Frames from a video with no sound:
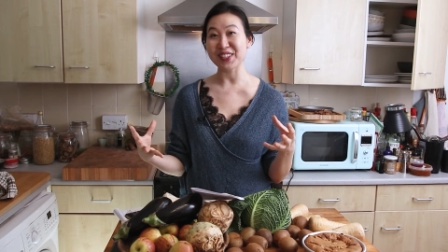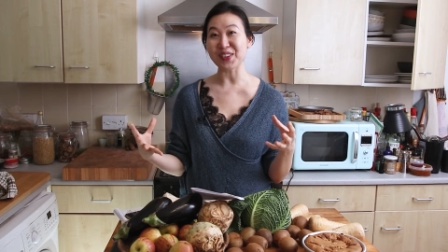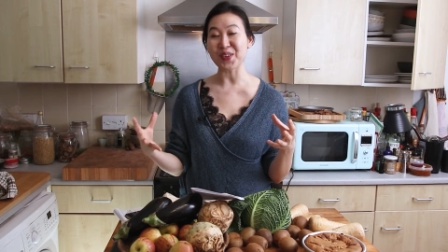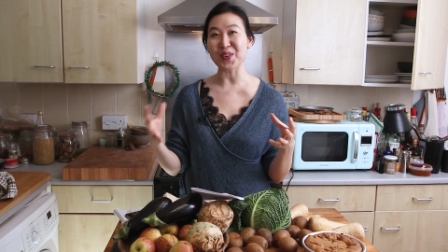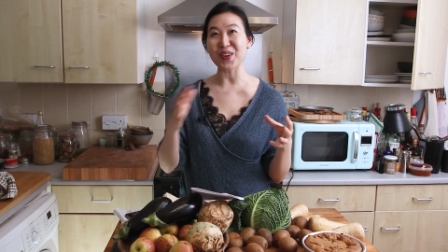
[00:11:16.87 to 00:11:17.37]

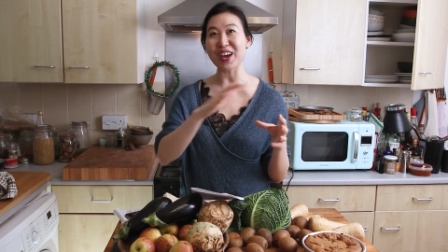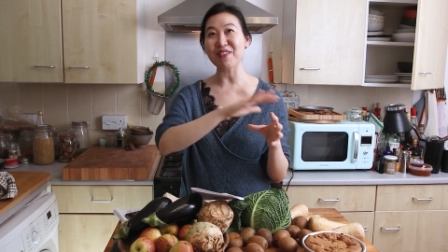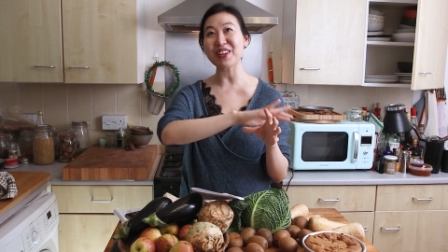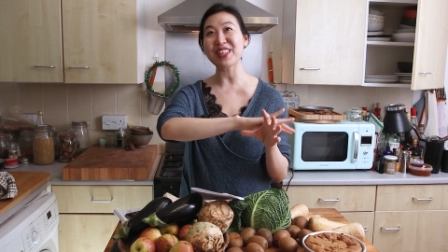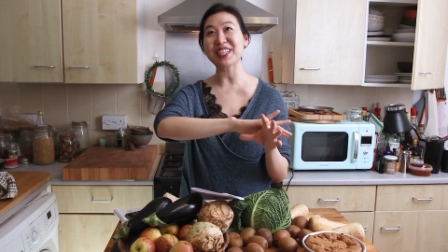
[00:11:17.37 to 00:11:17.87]
So
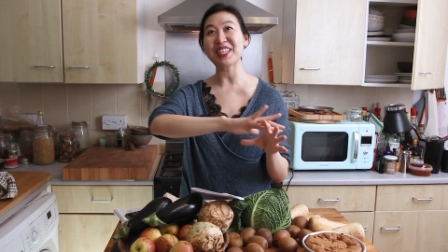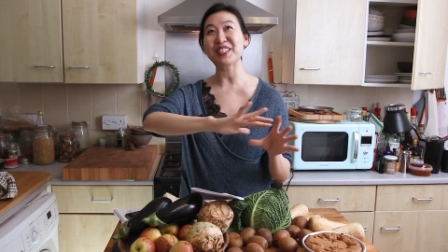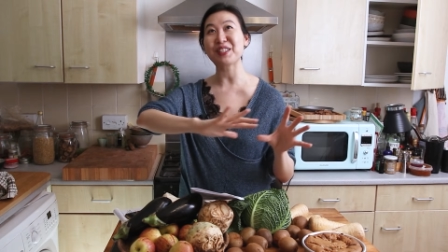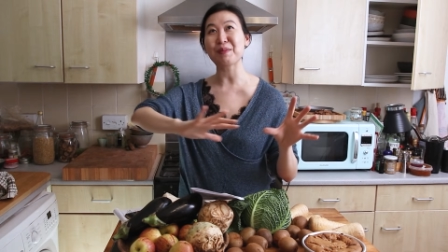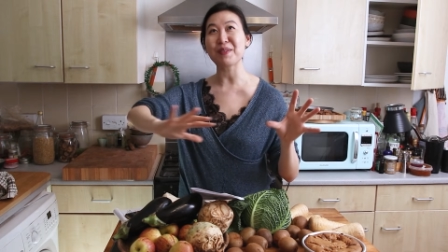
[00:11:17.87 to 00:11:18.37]
everything
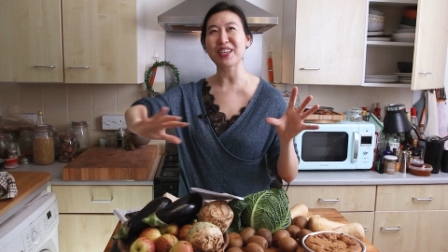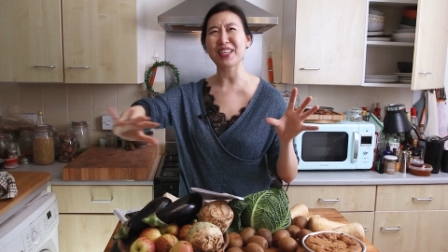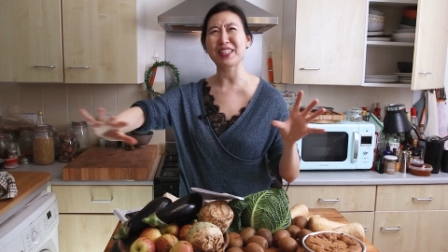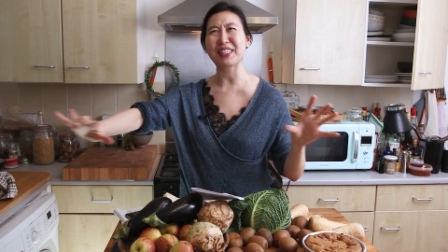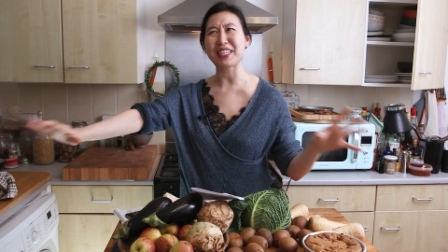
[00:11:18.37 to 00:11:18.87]
needed to
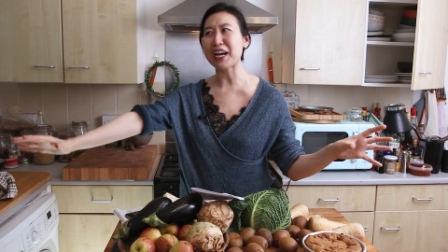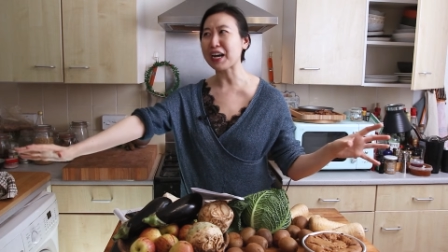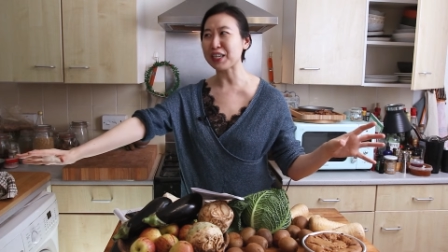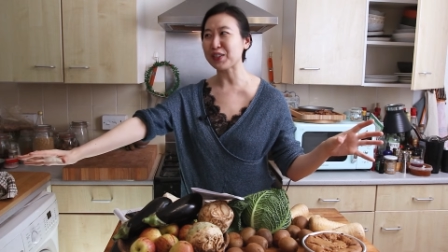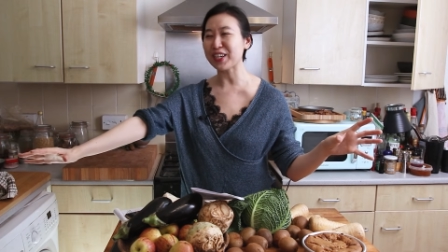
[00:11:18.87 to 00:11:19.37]
be
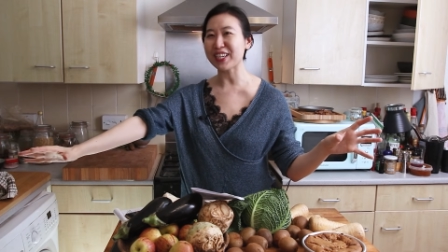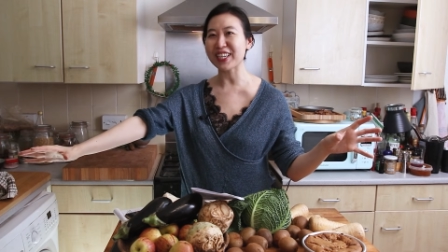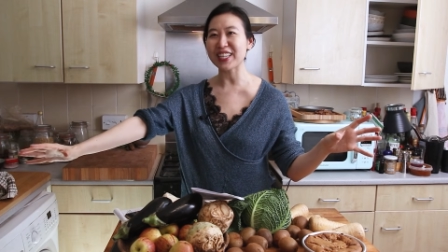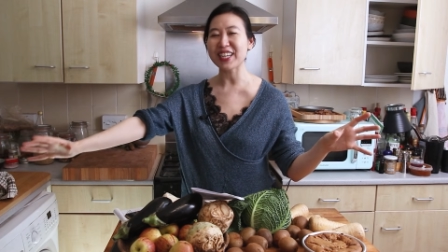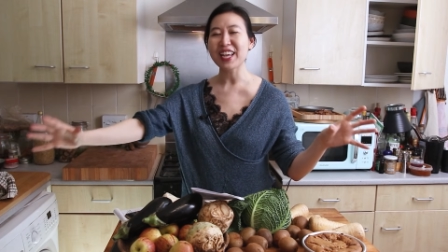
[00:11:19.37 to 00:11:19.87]

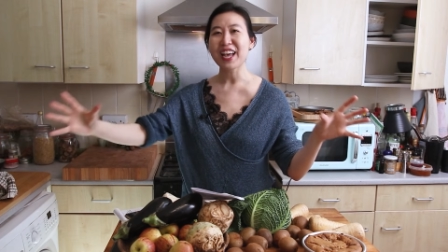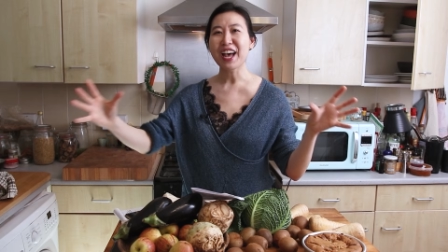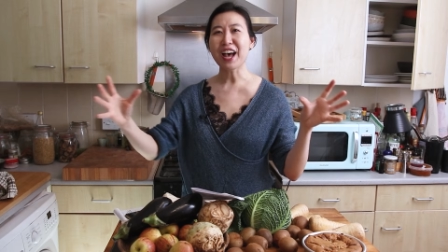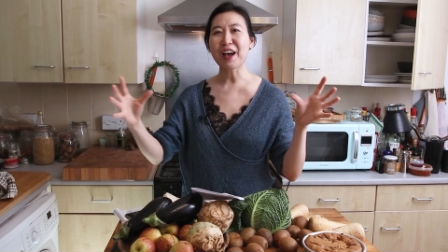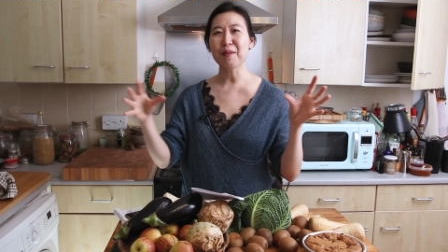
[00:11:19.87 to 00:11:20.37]
dehydrated
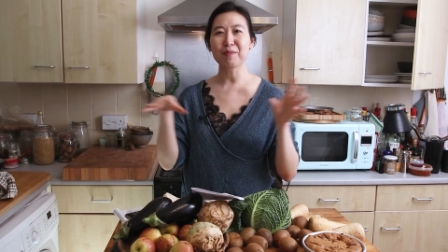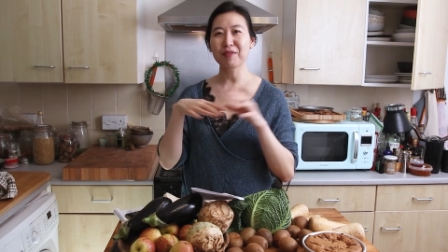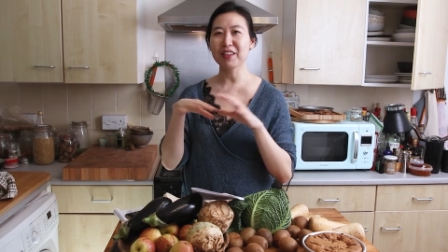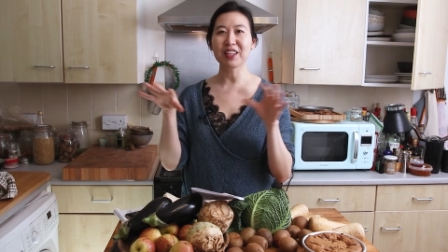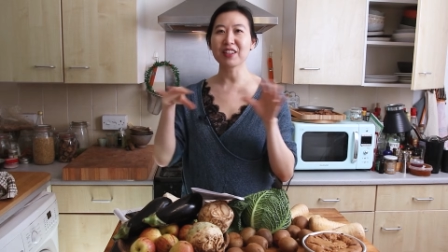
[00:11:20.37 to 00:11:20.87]
um,
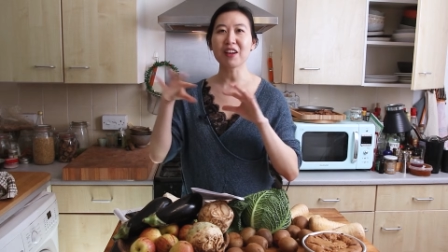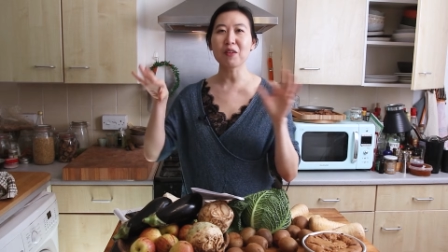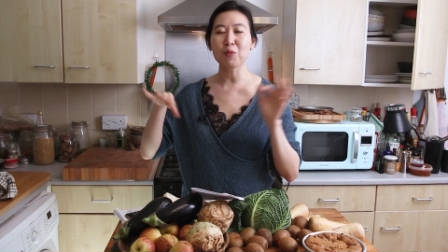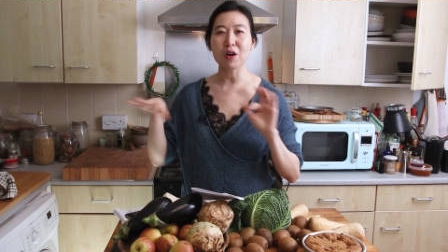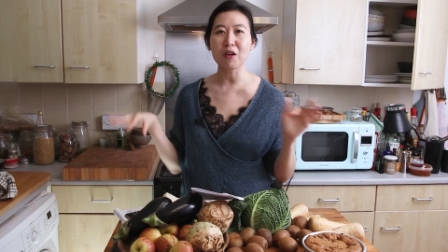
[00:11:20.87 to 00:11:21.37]
and,
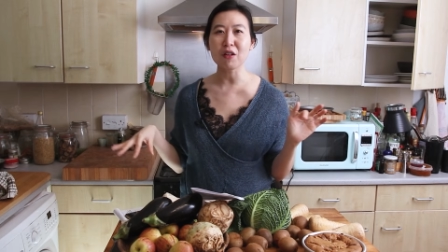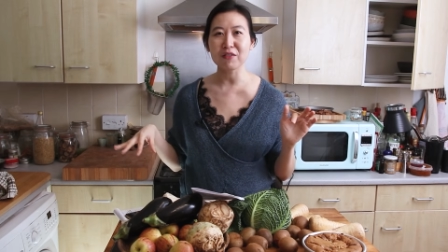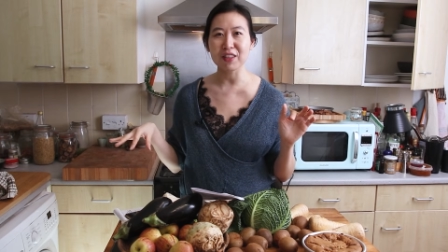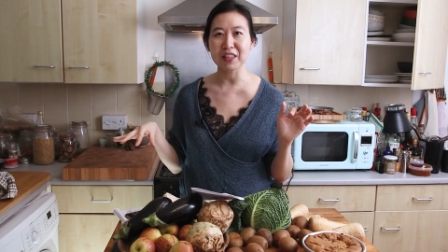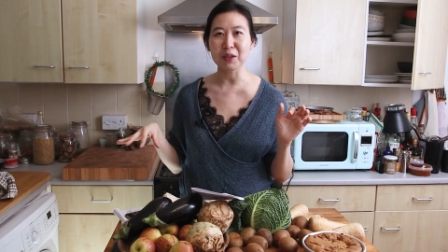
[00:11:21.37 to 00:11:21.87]
and
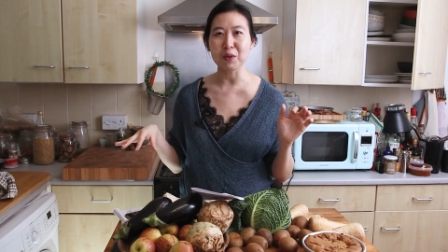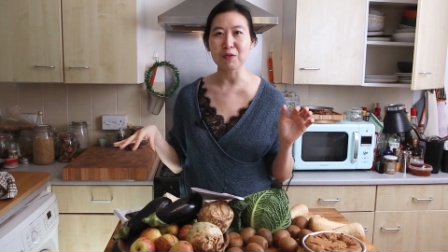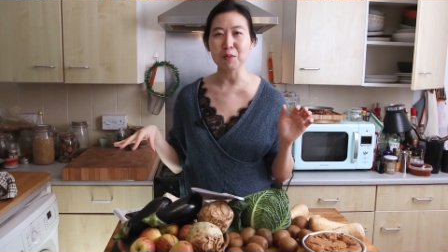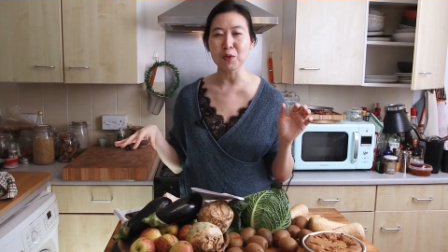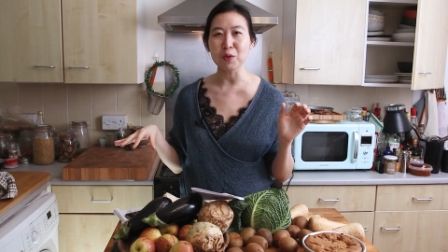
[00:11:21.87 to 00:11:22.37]
all of the
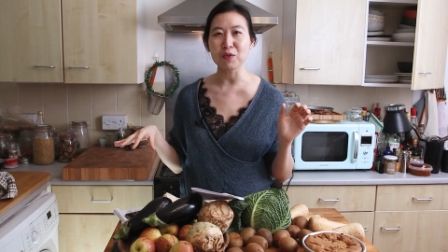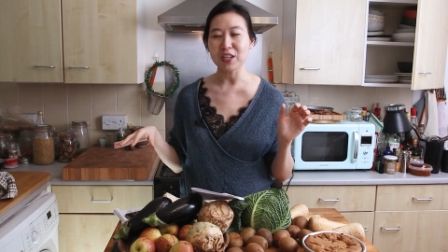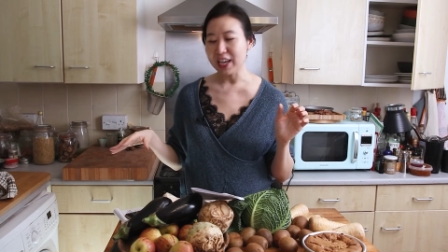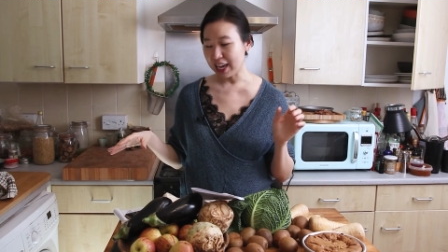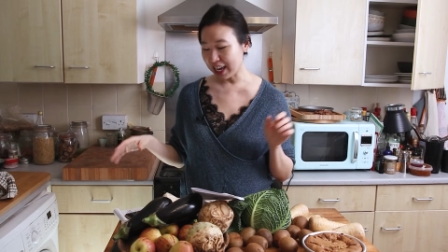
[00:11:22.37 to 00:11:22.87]
liquid removed.